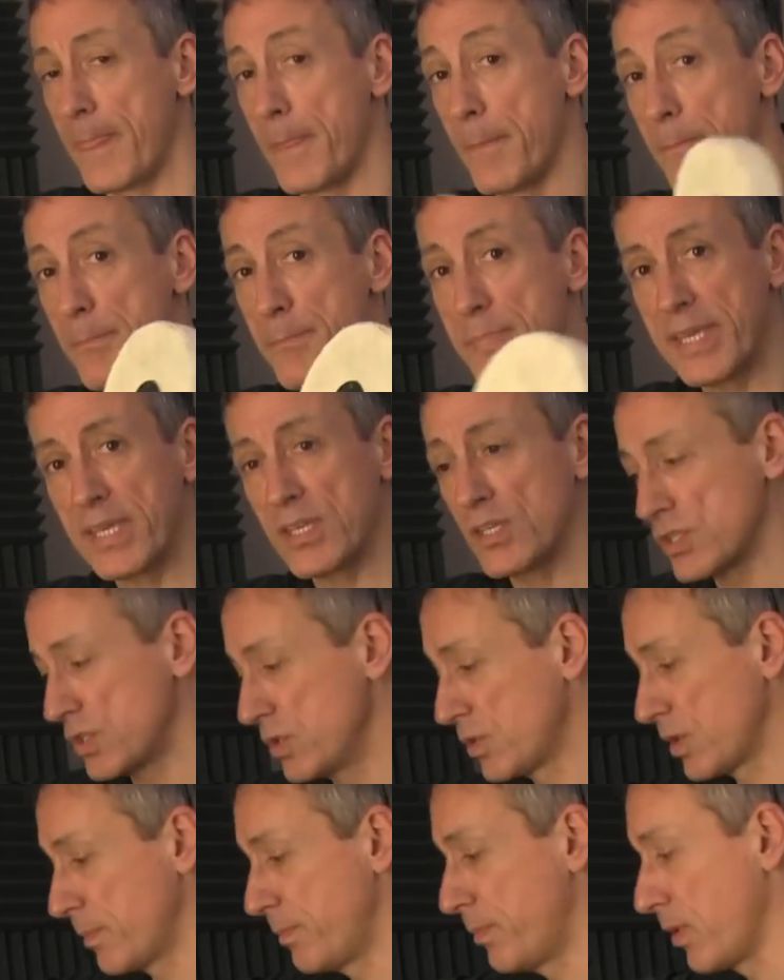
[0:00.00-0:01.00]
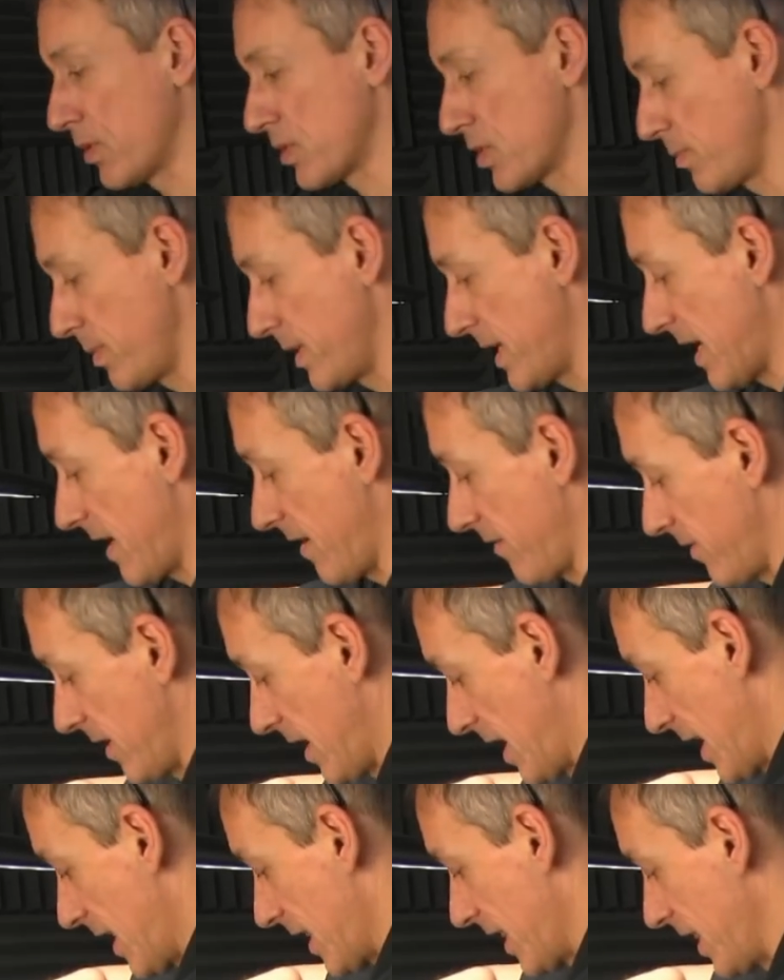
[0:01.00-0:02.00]
the biggest you could possibly have.
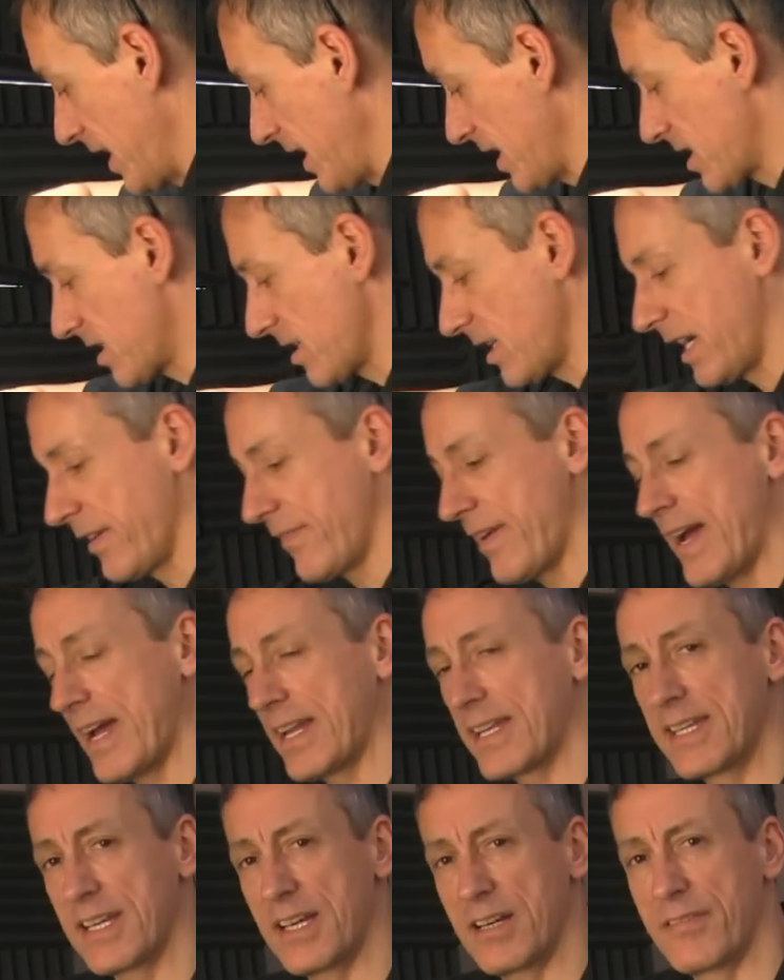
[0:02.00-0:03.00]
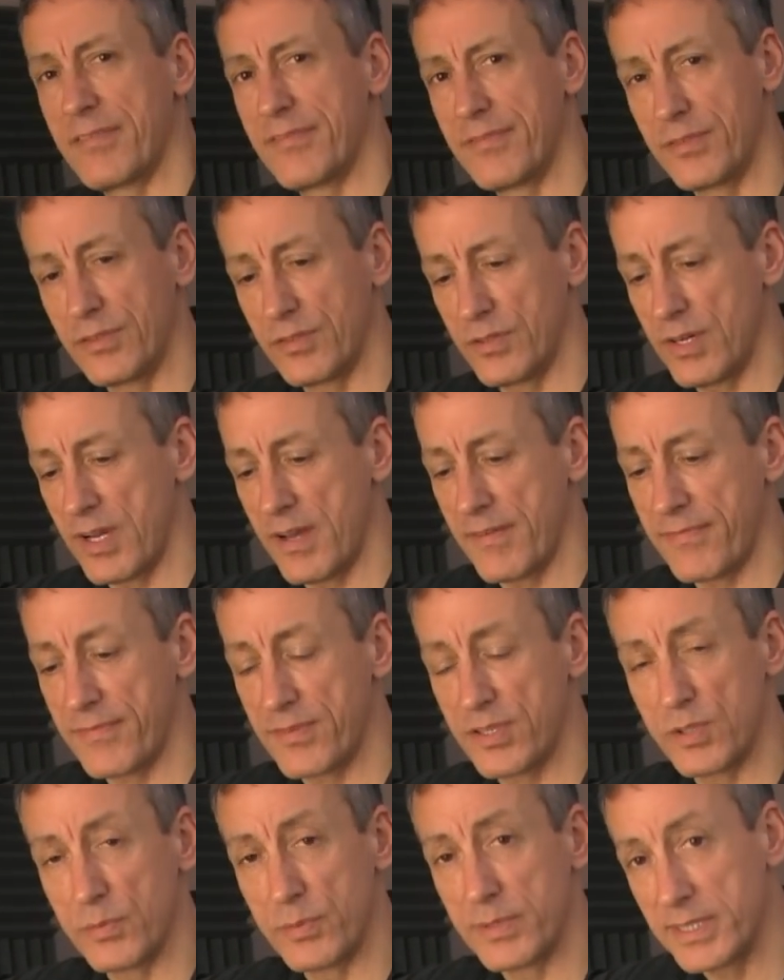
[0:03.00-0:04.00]
This I've had now for a
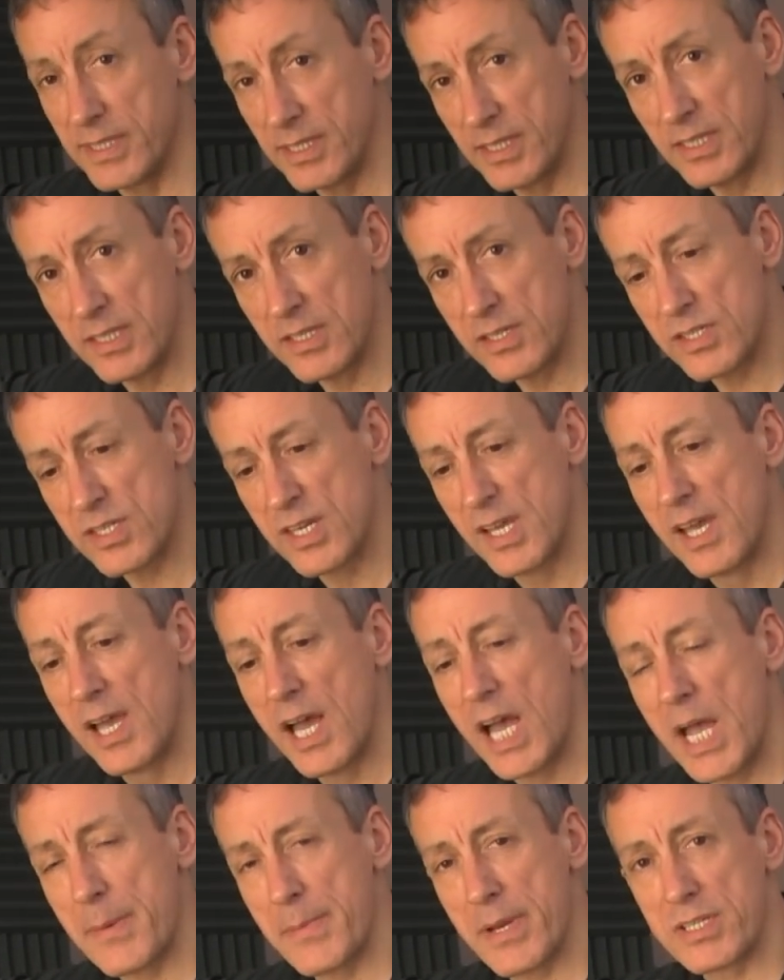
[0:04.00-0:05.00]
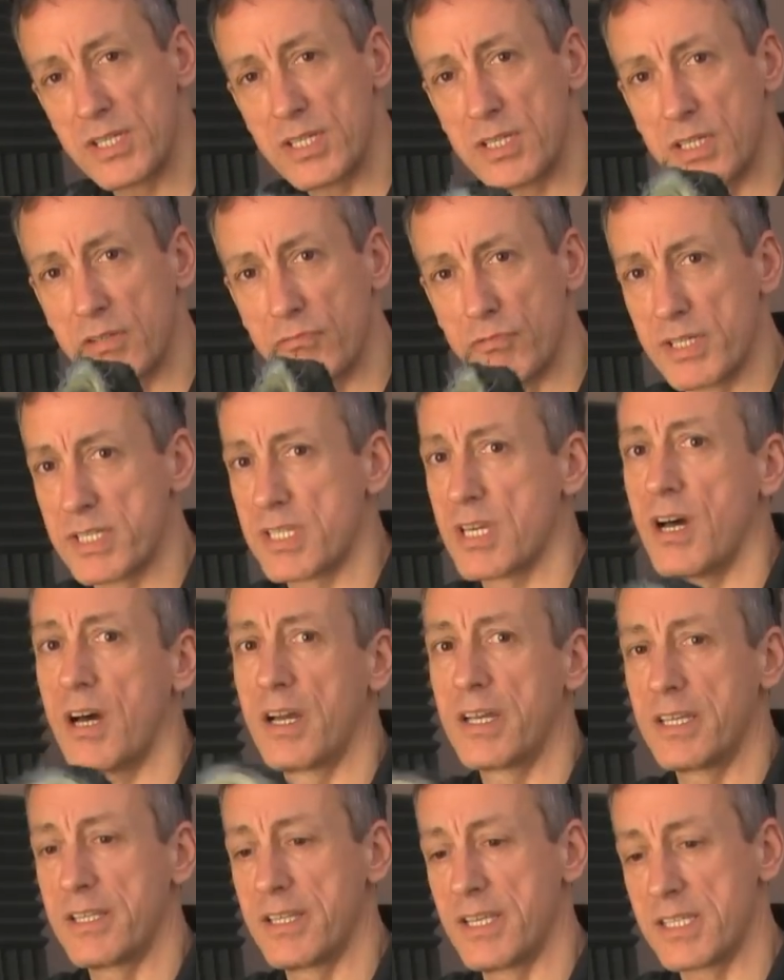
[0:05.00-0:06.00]
few years. I'm actually going to
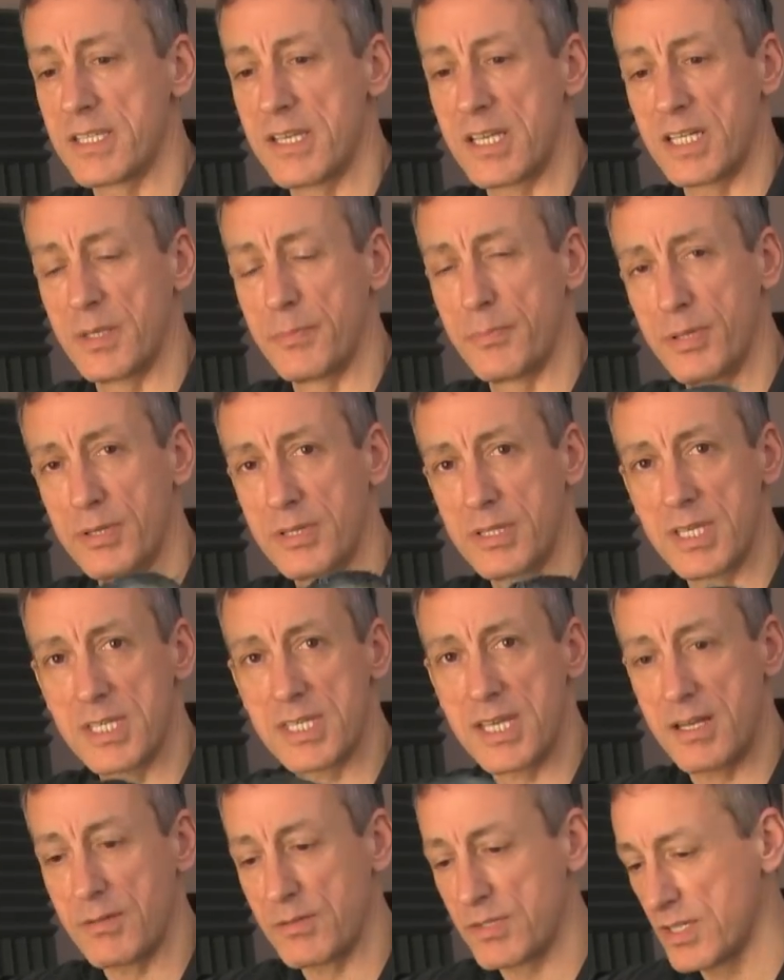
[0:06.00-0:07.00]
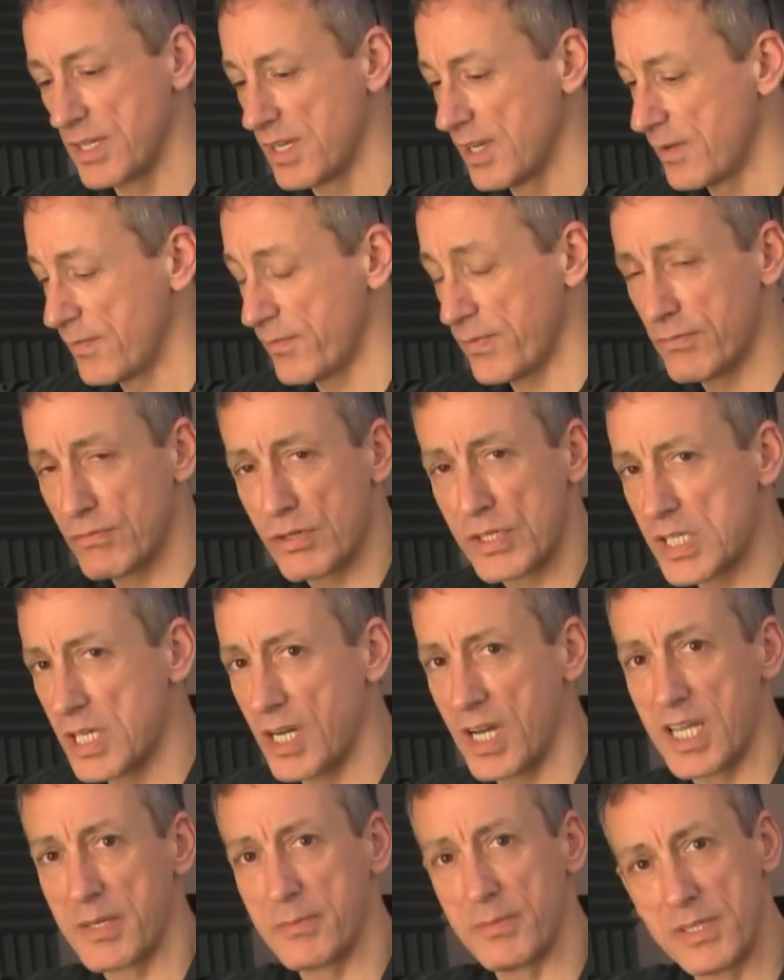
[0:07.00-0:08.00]
retire this. I'm going to put this out for
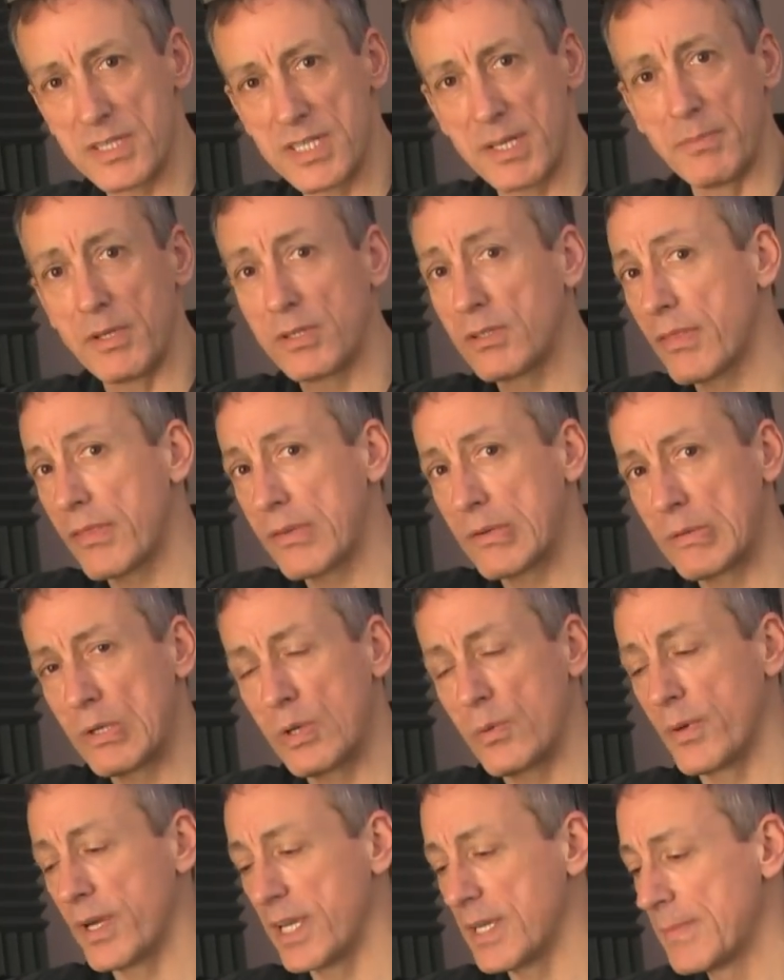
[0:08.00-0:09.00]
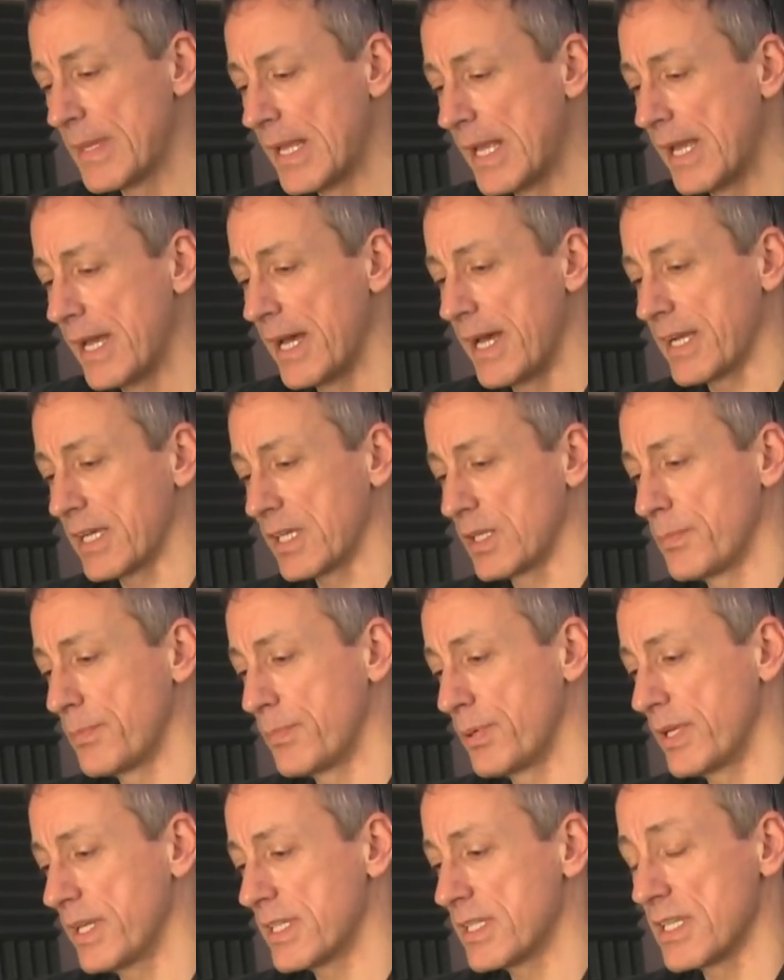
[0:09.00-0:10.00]
retirement. I'm not going to throw it away. I'm going to
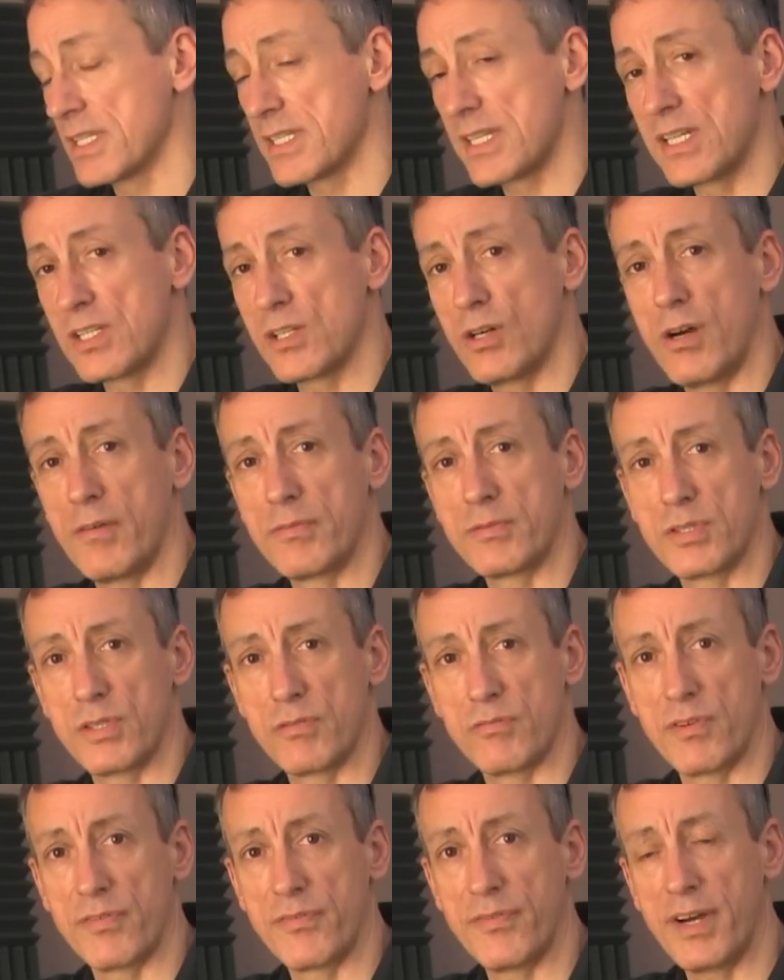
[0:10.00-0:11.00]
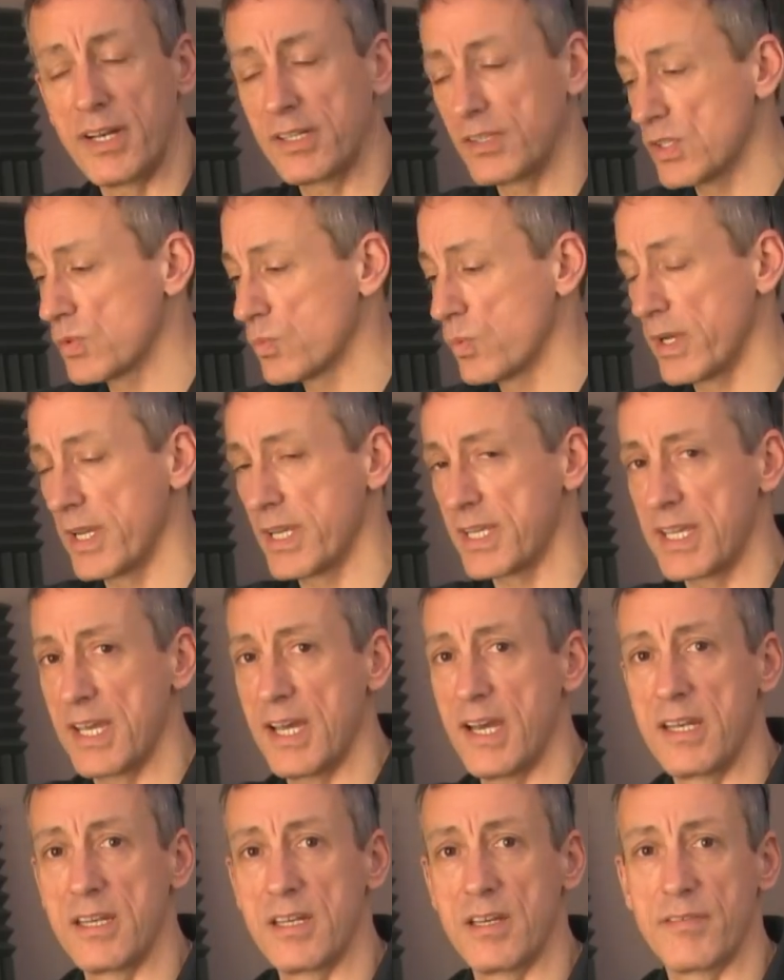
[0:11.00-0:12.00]
put it and send it off to the refiners when I
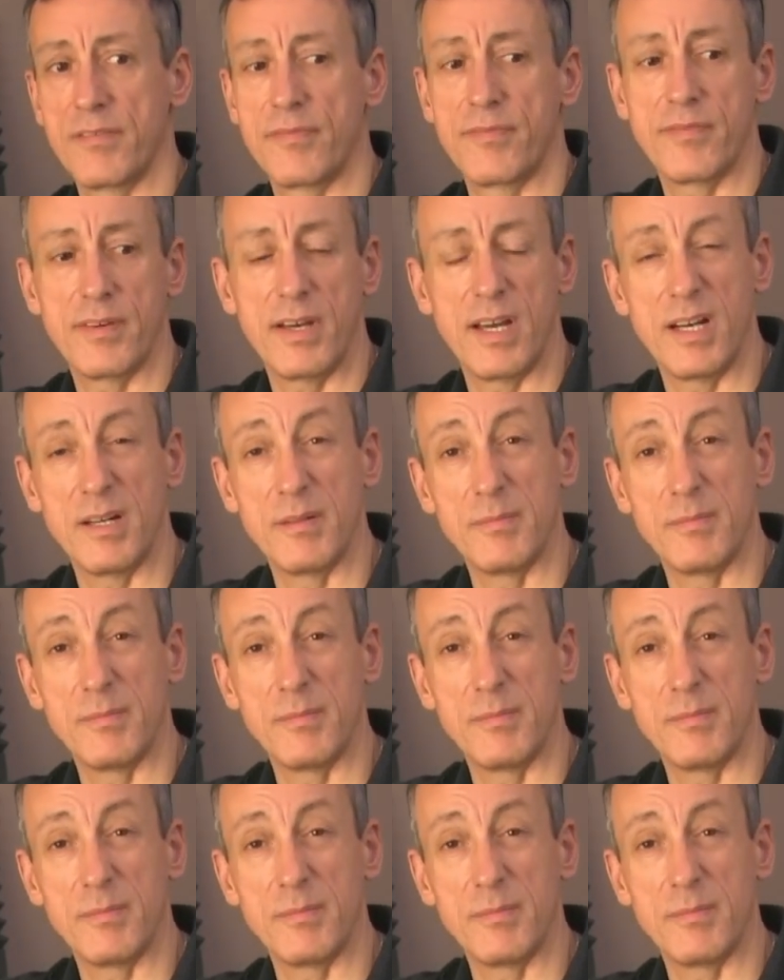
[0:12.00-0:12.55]
get enough